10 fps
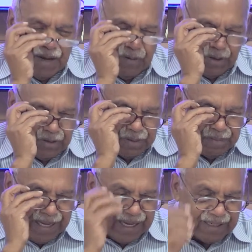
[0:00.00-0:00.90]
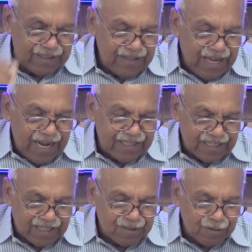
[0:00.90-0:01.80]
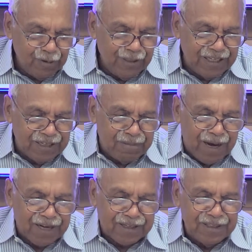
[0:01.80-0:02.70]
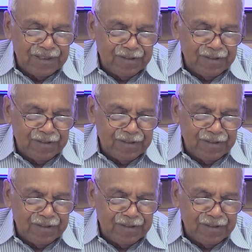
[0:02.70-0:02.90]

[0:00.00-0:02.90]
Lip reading: I want to make as a concluding remark